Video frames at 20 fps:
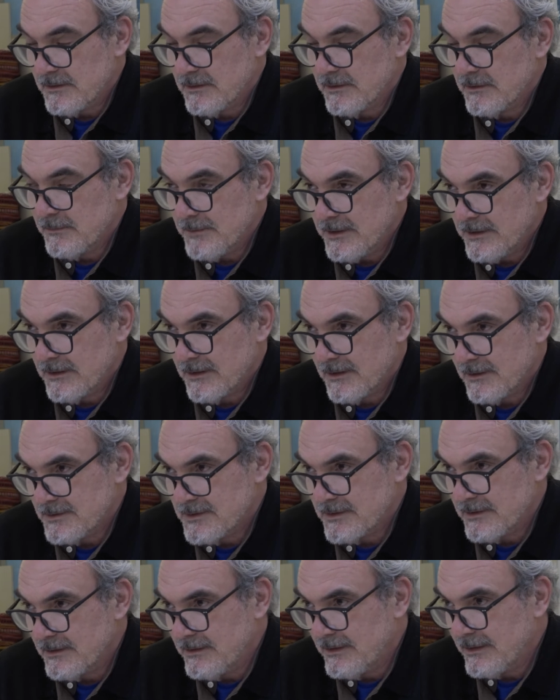
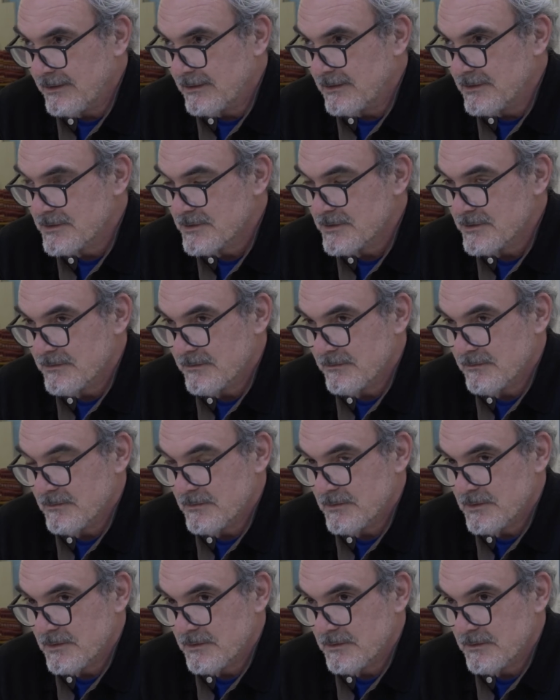communicating in English.
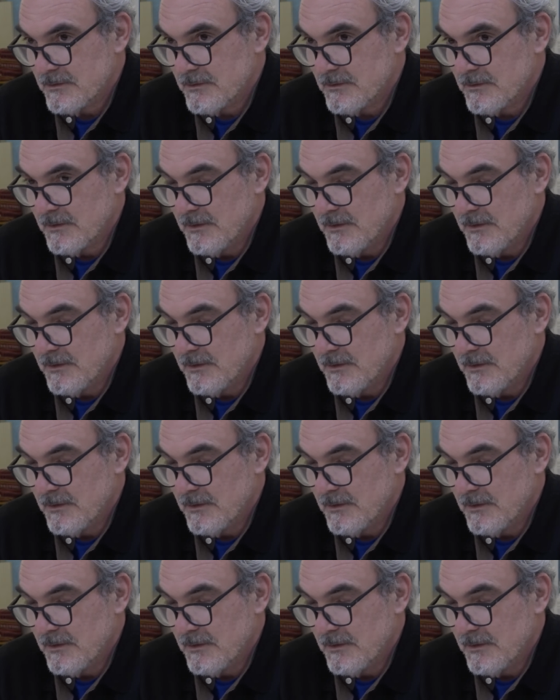So